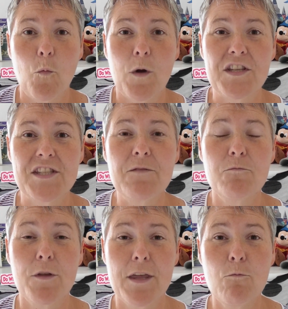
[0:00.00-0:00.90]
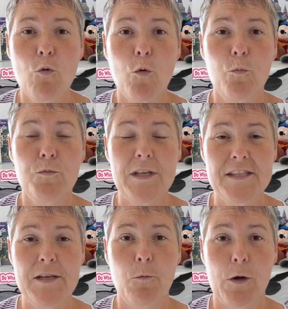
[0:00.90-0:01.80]
which is within Walt
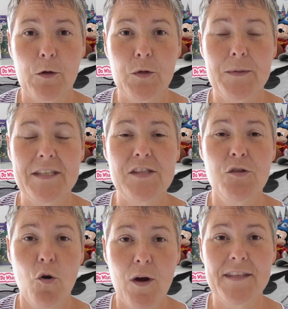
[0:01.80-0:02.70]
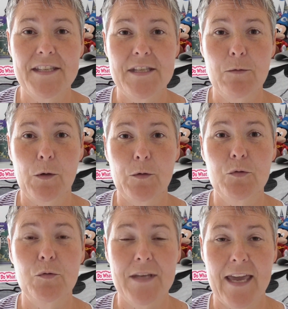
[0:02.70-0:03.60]
Disney World, but is not a Disney
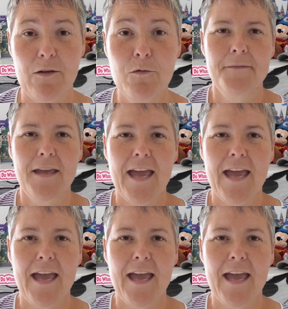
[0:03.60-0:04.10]
World hotel.